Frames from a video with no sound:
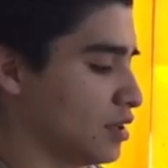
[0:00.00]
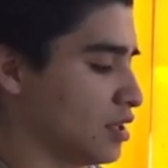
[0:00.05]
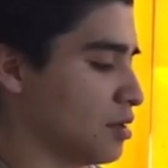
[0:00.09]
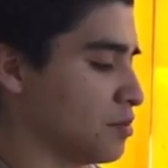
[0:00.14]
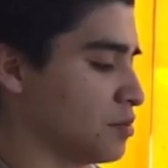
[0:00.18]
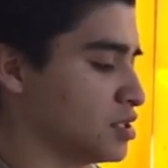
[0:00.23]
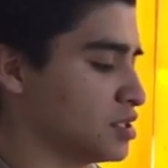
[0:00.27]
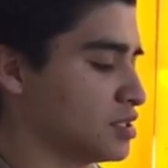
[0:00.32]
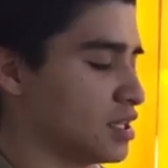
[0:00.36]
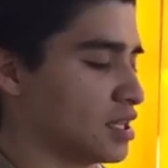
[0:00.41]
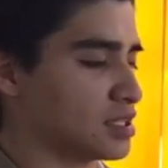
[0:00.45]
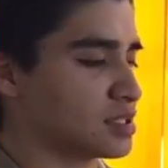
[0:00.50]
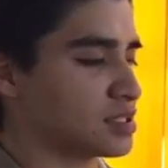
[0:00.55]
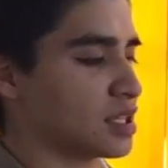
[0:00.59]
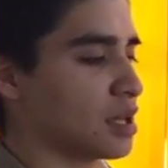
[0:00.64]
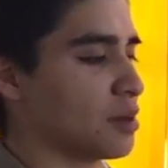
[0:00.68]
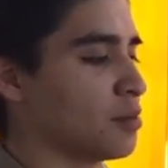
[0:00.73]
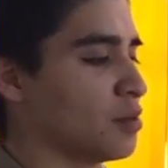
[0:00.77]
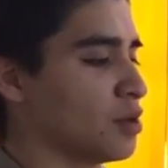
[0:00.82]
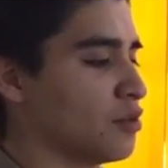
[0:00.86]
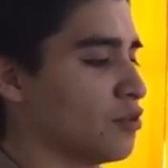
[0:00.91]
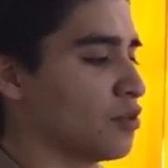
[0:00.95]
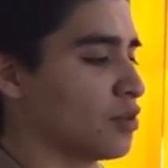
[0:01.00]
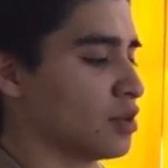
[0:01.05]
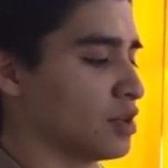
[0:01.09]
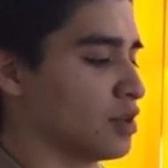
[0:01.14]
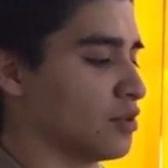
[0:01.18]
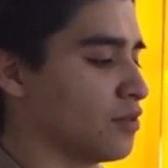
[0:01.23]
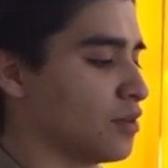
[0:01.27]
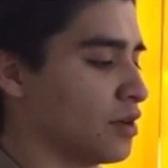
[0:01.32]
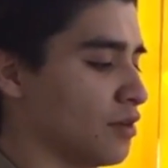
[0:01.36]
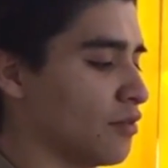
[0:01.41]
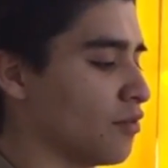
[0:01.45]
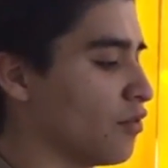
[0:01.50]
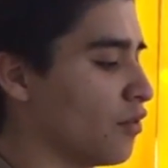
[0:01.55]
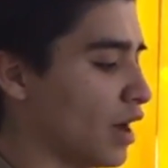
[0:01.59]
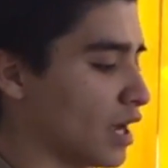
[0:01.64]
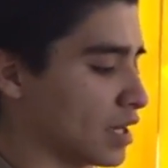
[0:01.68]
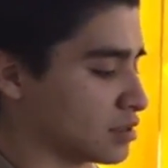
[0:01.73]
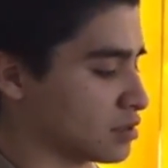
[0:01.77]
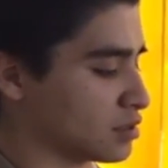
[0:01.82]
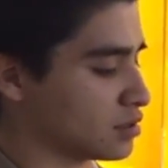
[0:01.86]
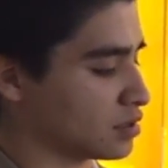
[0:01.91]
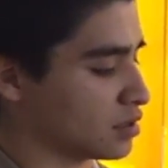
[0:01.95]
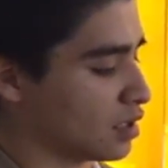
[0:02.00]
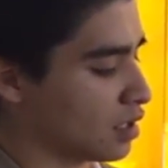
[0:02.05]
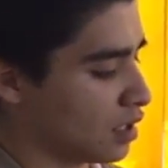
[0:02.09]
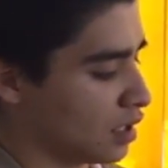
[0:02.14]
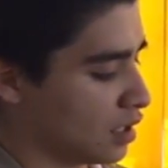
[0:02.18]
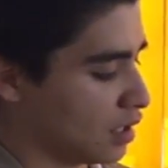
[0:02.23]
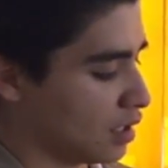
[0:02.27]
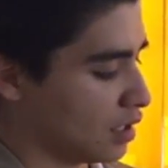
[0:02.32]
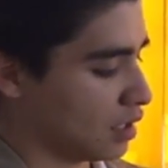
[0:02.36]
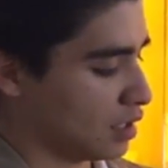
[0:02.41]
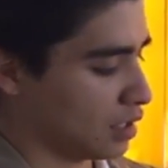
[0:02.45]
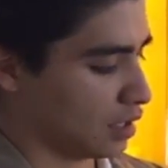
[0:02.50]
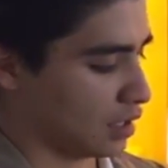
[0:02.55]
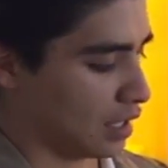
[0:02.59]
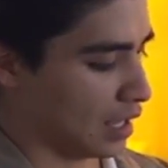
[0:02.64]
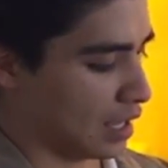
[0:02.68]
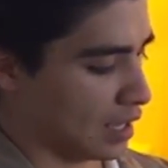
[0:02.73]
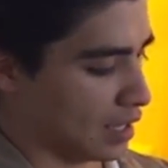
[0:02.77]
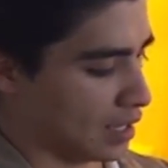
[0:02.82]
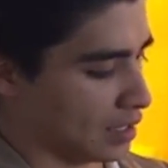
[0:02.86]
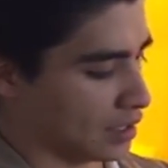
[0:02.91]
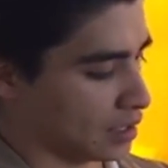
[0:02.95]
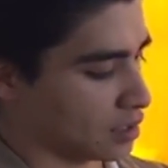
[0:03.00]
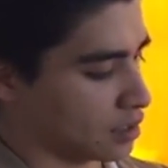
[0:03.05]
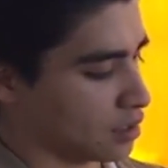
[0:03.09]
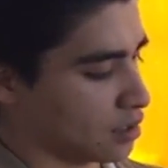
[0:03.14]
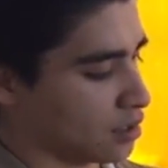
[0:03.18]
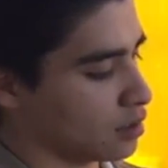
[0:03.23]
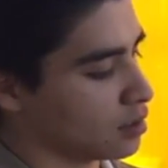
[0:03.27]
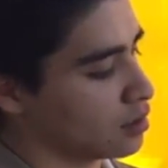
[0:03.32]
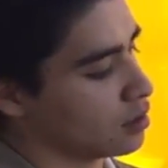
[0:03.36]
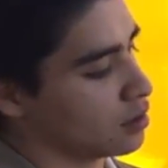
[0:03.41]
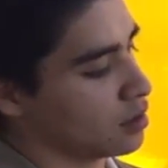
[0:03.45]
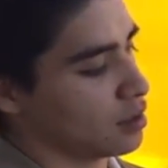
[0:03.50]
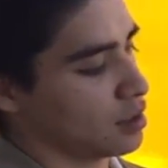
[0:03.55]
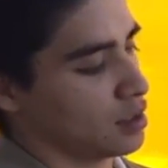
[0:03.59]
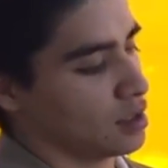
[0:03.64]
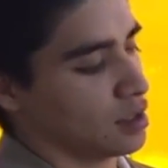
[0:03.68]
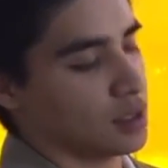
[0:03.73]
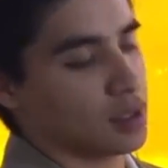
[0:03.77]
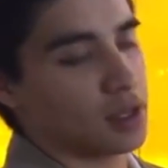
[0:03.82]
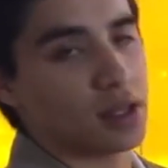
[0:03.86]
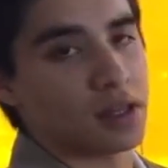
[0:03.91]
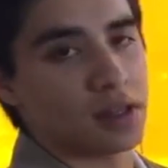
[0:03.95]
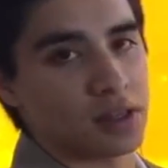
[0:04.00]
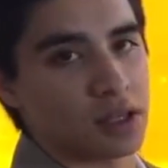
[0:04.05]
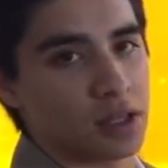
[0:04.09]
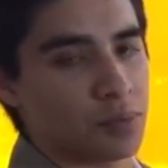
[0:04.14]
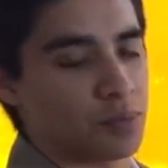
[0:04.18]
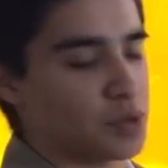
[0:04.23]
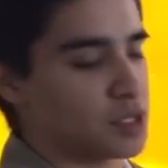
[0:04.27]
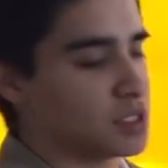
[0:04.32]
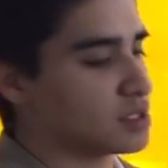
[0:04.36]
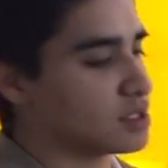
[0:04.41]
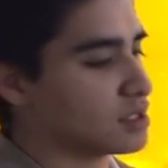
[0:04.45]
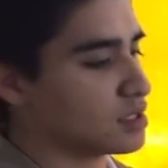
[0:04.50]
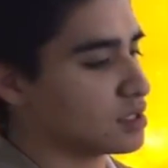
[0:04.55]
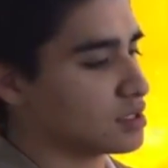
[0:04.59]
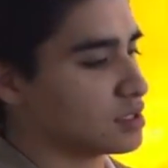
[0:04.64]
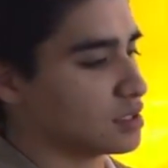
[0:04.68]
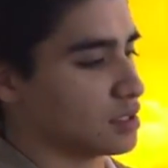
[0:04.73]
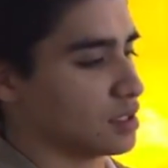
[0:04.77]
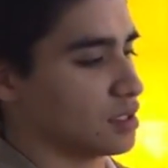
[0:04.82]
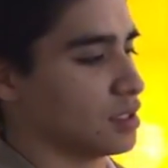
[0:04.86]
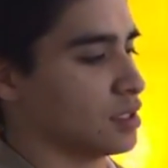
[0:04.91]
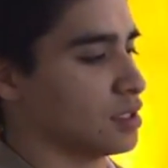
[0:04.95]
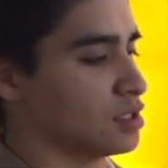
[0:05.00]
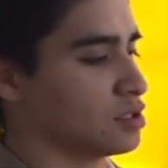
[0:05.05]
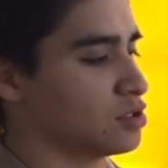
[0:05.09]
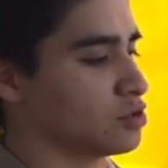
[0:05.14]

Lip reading: The mistakes can be for different factors, like the pieces needs